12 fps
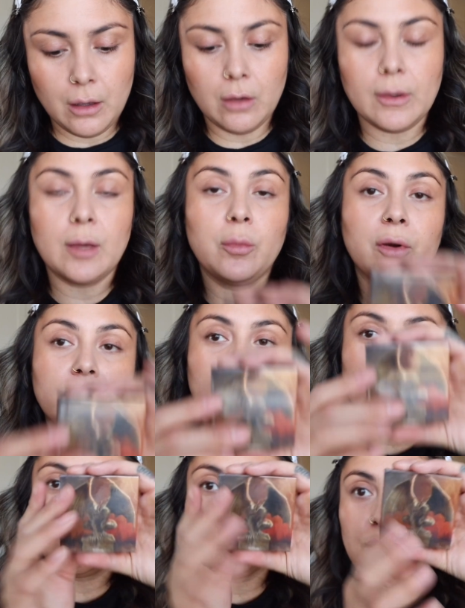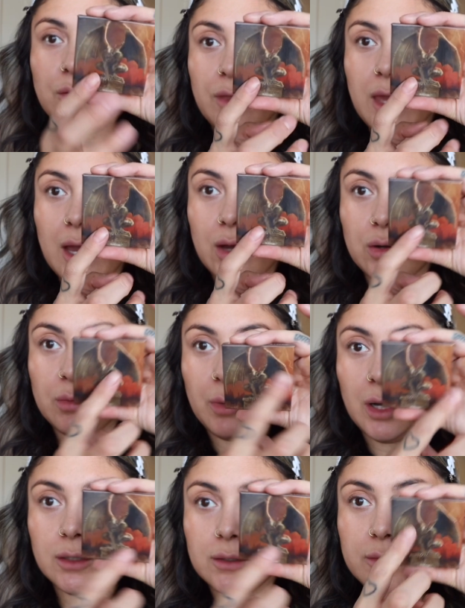Okay, perfect. So the outer
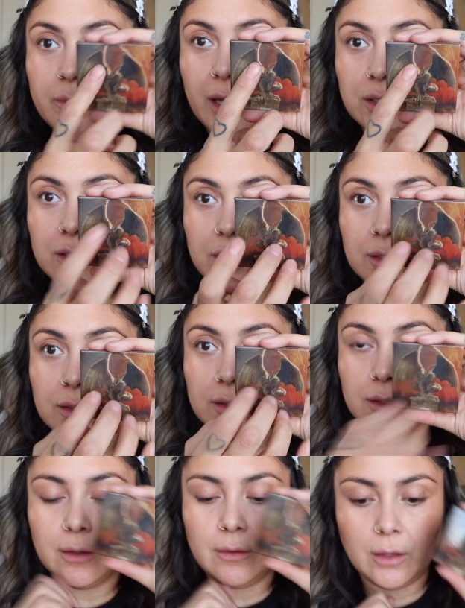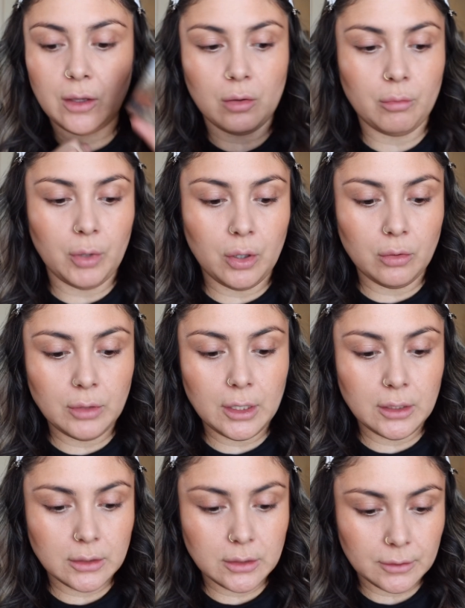box matches the
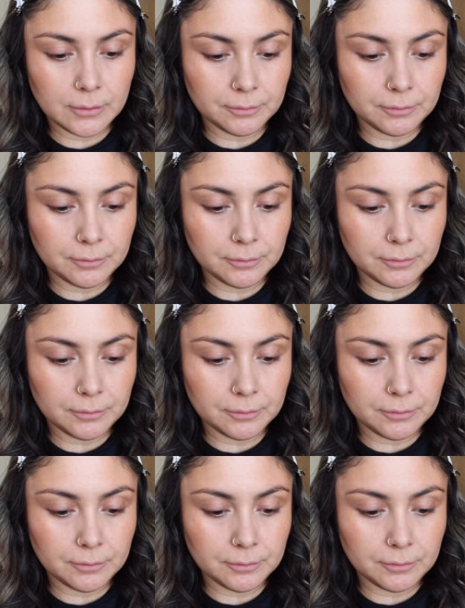component.